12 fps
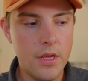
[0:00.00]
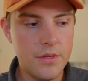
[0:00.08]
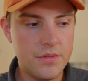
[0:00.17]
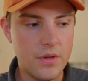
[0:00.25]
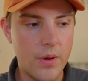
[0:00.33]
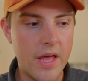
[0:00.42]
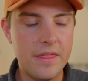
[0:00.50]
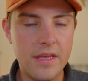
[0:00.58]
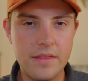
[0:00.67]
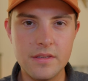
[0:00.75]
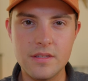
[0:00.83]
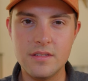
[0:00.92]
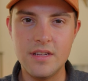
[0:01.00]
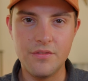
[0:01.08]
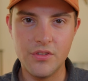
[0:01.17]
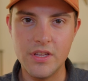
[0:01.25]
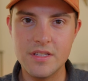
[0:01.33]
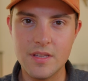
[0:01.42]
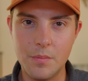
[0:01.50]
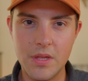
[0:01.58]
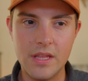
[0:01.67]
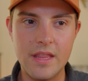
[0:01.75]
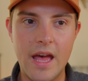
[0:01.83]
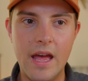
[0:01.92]
So I think this is definitely
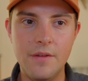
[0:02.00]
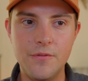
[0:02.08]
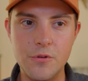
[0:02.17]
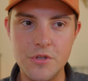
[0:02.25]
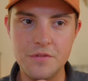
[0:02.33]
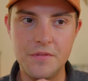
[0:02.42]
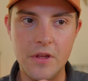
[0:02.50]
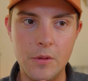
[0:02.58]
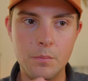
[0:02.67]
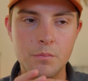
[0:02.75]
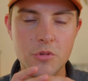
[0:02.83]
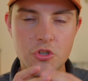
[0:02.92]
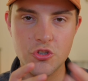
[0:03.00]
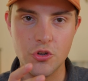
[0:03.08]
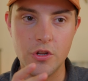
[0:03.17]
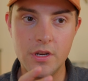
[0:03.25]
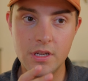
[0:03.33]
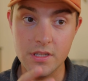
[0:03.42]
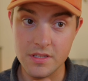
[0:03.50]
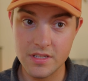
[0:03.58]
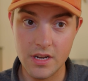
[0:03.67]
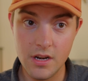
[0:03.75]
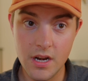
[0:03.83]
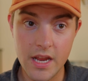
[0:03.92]
something that Fujifilm should
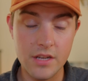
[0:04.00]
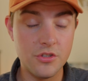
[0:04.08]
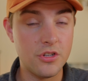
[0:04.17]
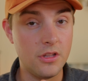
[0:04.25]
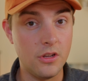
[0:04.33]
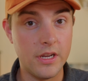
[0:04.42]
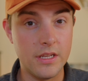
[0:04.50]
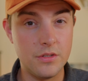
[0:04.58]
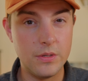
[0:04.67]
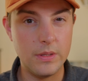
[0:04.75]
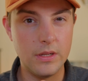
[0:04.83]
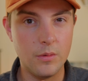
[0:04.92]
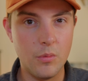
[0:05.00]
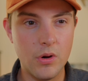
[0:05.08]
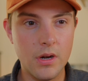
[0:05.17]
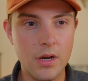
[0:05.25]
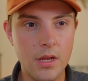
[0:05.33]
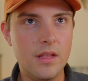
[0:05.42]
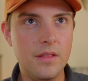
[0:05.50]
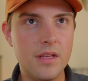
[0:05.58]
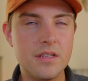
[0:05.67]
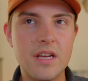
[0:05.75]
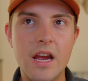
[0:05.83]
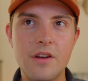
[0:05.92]
consider and should look into a little more. The
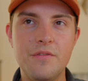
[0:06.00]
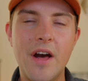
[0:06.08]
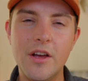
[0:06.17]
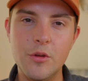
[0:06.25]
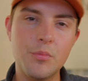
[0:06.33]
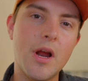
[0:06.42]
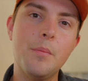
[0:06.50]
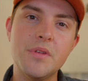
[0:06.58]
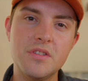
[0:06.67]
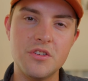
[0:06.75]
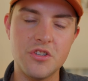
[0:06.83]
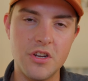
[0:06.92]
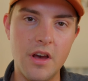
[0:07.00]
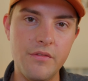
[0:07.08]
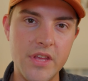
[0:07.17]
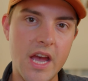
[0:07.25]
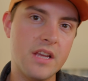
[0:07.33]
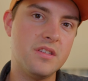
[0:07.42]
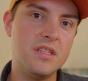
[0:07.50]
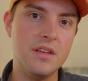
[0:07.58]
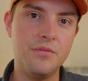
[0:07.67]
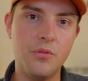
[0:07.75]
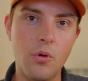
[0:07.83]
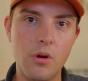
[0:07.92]
entire value proposition of the
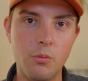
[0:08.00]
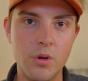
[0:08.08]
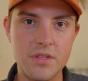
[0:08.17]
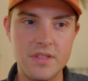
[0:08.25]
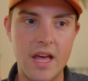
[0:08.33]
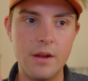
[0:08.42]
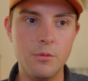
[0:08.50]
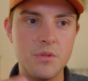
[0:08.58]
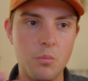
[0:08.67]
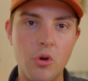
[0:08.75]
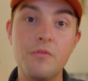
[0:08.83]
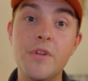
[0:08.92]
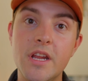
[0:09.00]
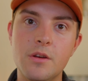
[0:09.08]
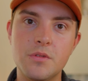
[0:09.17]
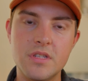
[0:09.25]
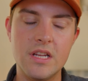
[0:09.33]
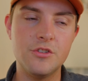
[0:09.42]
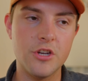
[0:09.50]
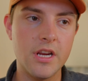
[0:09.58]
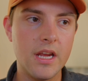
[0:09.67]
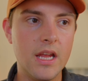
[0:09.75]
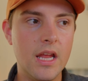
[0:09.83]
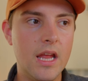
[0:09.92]
XT4 was that it was more video-centric,
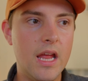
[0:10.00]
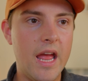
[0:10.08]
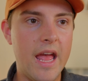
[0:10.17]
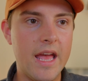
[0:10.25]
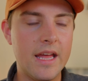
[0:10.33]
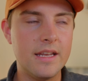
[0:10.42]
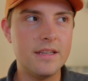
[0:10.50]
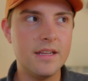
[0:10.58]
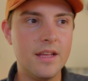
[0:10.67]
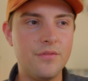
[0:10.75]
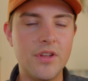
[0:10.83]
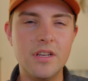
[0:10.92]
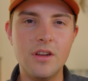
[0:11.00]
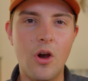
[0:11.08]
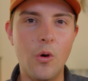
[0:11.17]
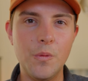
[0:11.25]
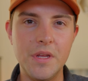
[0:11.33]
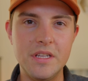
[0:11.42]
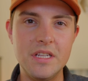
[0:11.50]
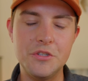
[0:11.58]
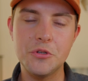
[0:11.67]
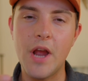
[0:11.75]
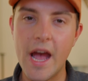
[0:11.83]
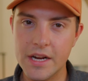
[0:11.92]
and if it only
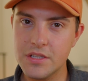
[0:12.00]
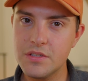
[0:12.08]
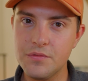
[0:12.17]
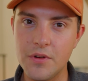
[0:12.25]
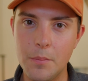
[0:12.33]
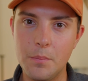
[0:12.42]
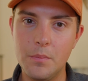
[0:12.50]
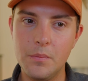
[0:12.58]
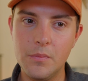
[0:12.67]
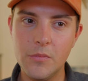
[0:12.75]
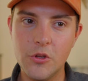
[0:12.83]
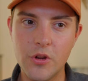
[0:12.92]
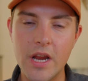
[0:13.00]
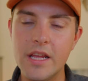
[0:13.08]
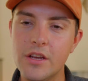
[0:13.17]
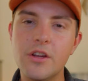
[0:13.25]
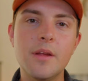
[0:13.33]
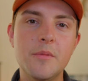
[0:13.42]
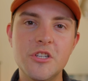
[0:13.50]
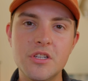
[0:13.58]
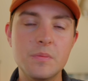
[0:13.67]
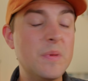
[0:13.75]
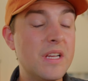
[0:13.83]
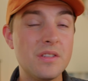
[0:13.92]
detracts from creating good images,
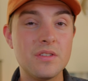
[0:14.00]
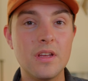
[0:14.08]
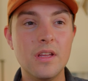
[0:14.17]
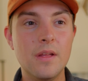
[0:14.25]
because